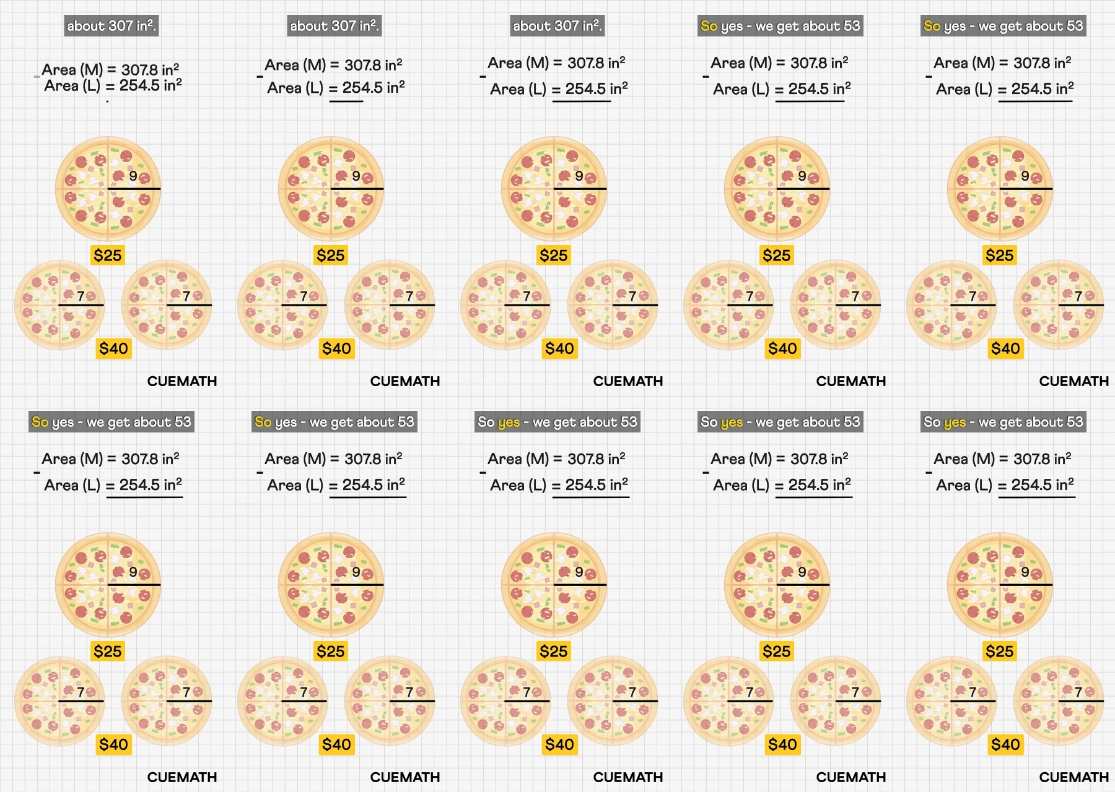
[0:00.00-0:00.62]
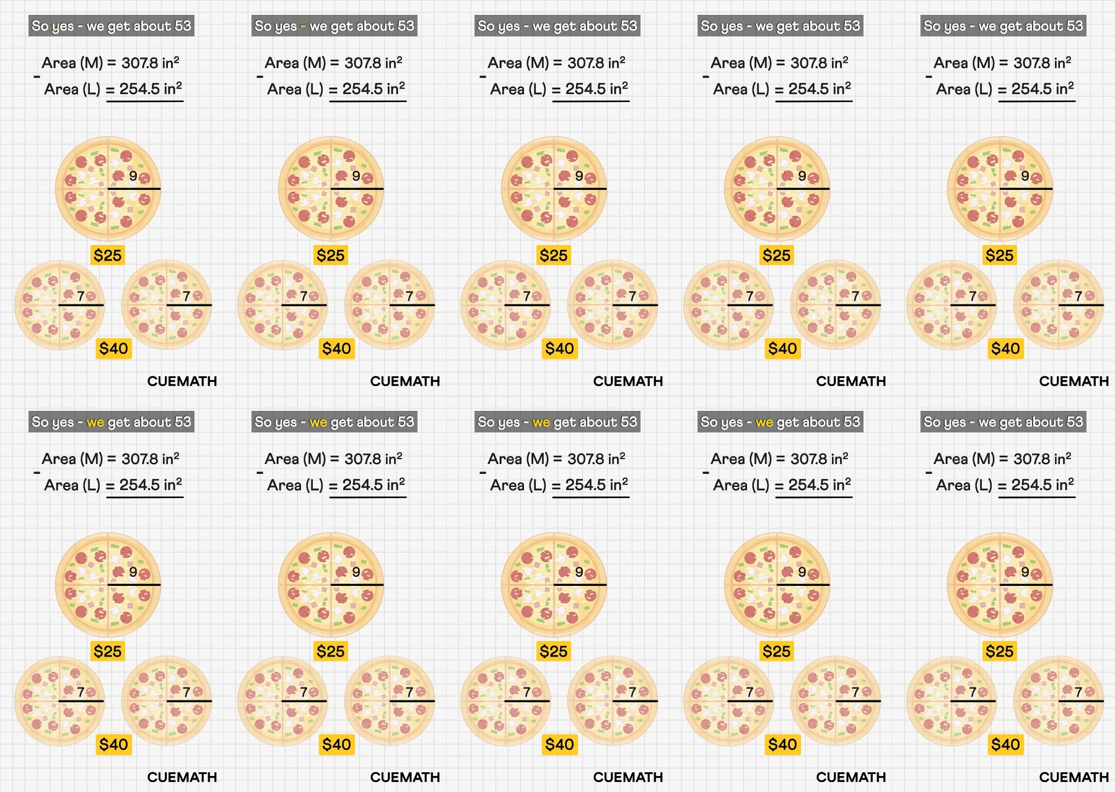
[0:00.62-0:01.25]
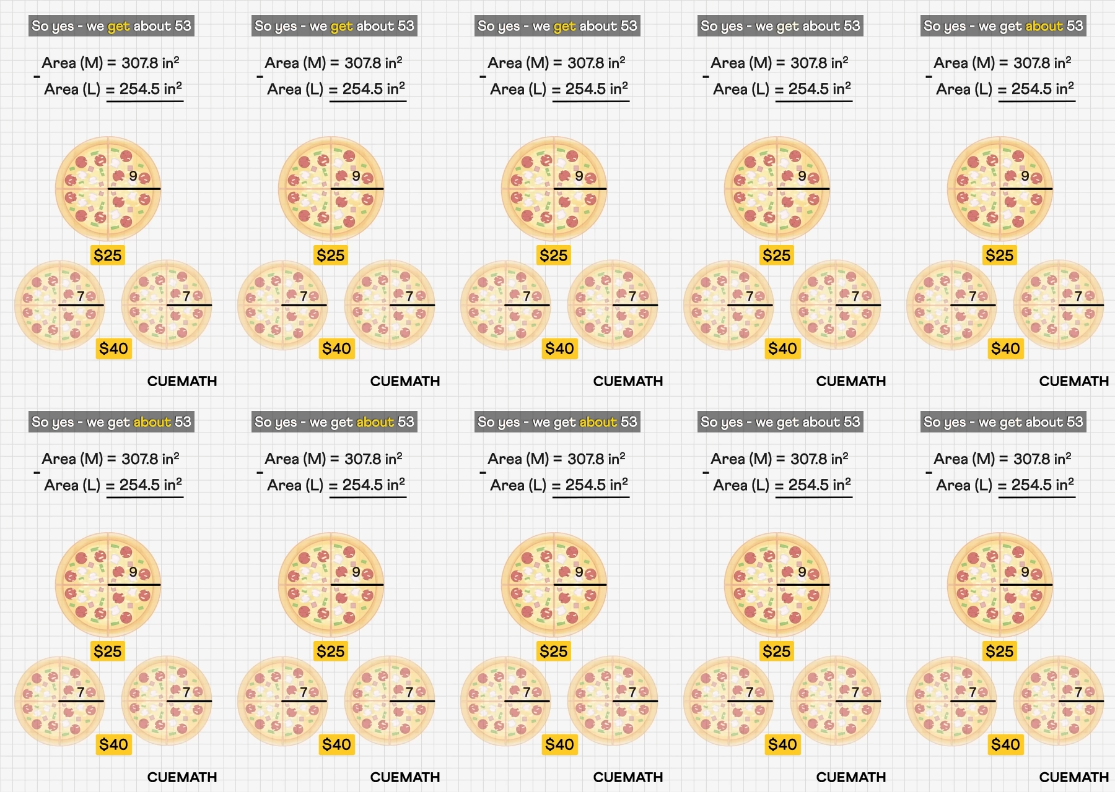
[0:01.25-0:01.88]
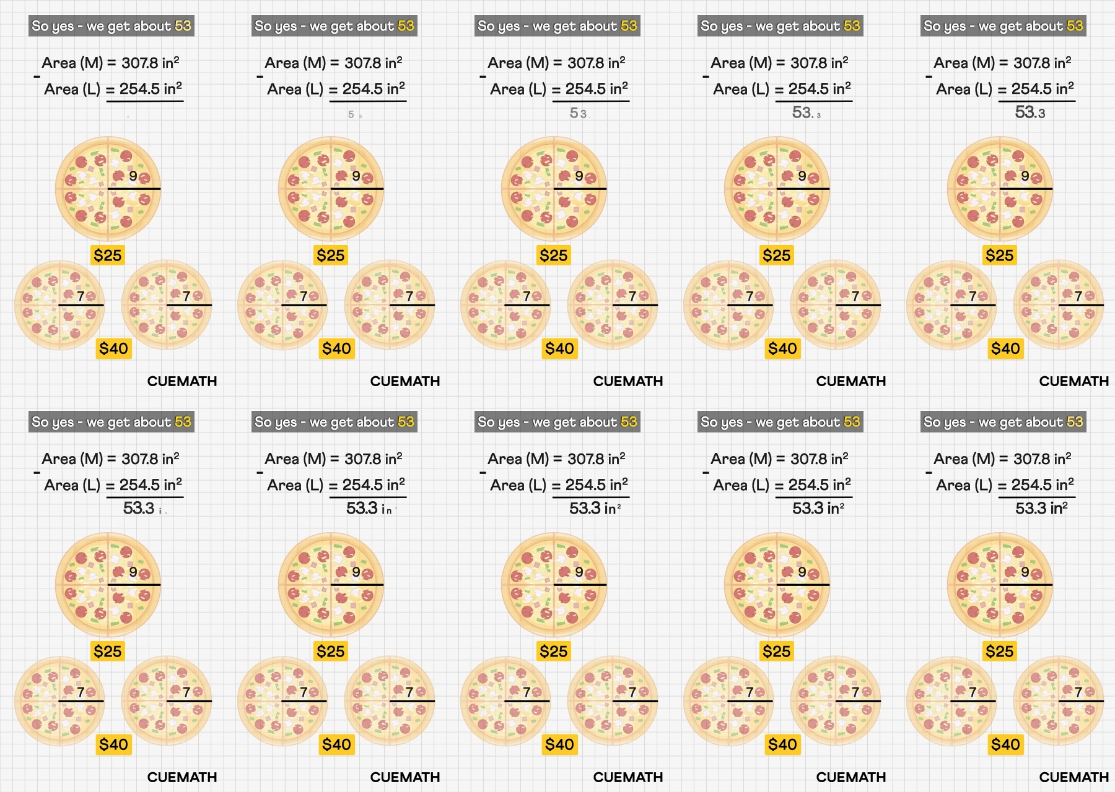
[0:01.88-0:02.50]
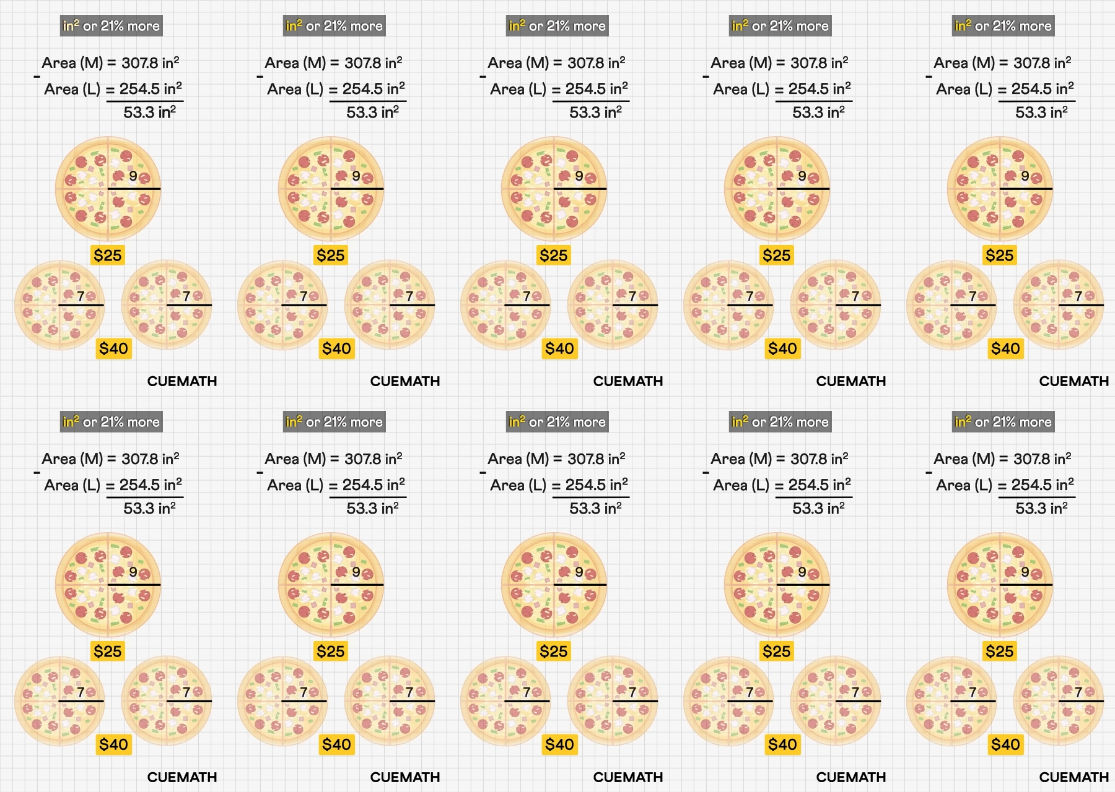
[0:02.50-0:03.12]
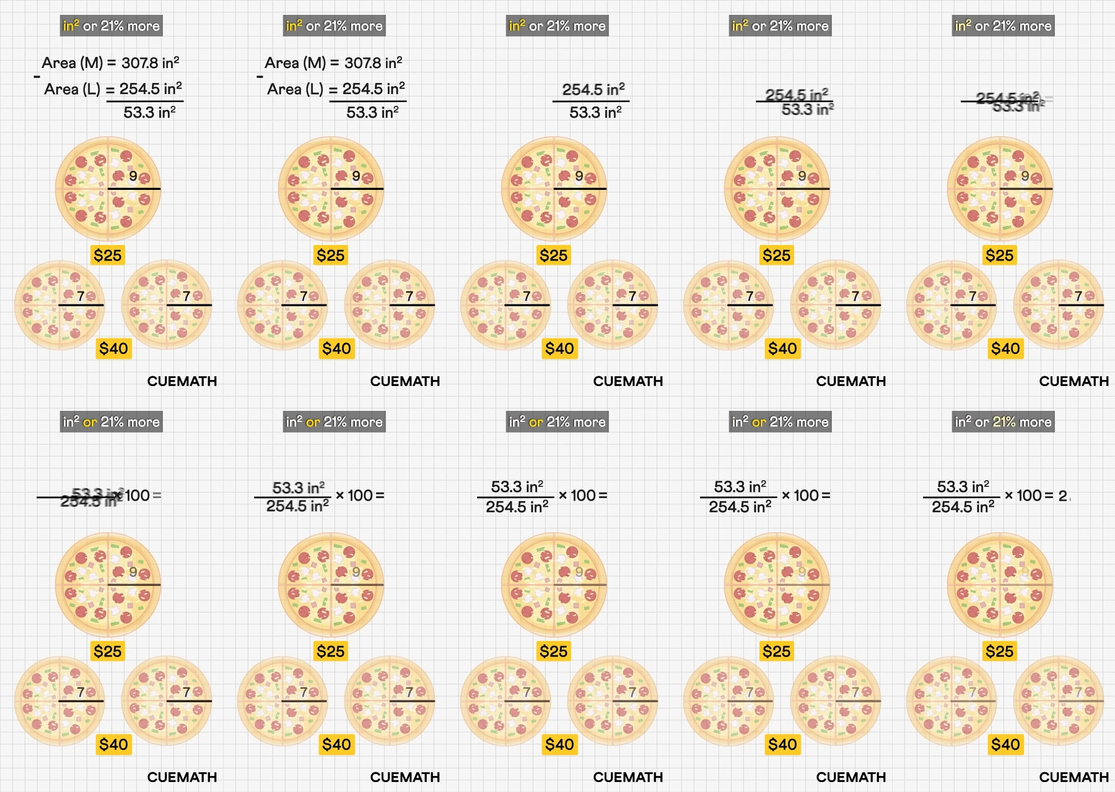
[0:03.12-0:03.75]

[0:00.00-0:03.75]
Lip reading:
[unreadable: no face in view]